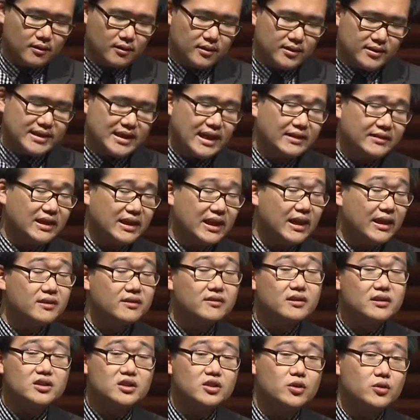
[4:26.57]
See, at the end
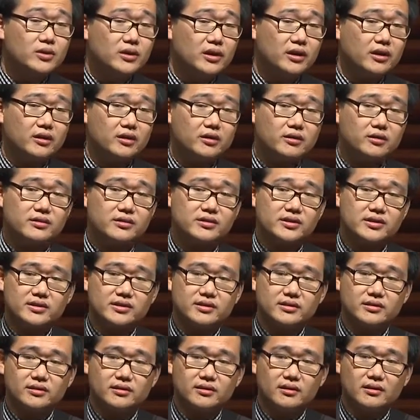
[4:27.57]
of the 2
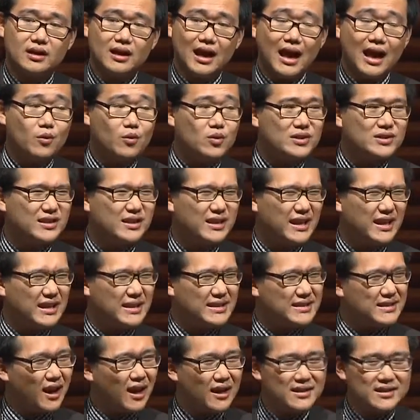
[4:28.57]
years, I was
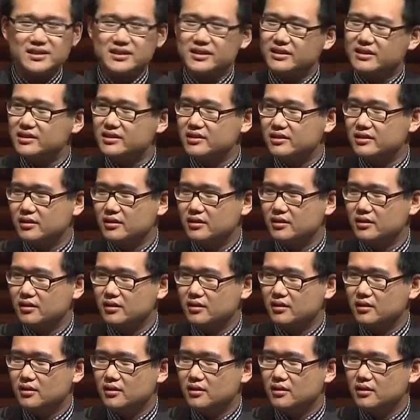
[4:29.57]
exhausted.
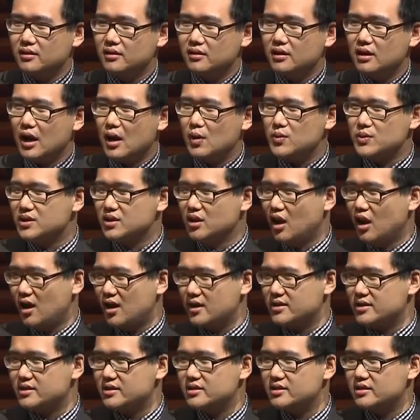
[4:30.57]
I was
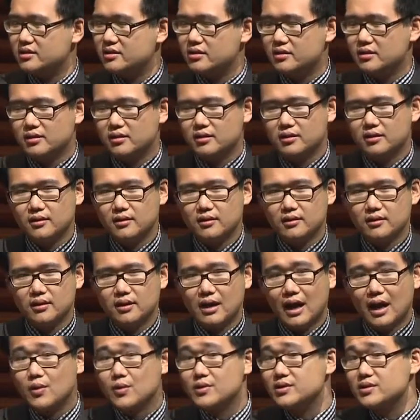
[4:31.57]
lost.
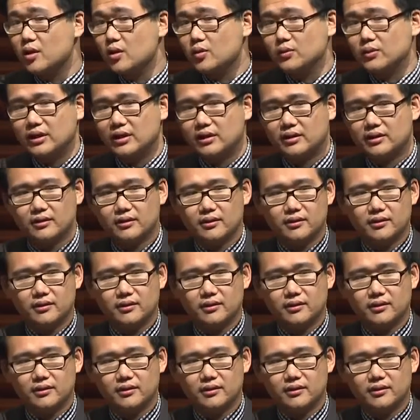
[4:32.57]
I was lonely.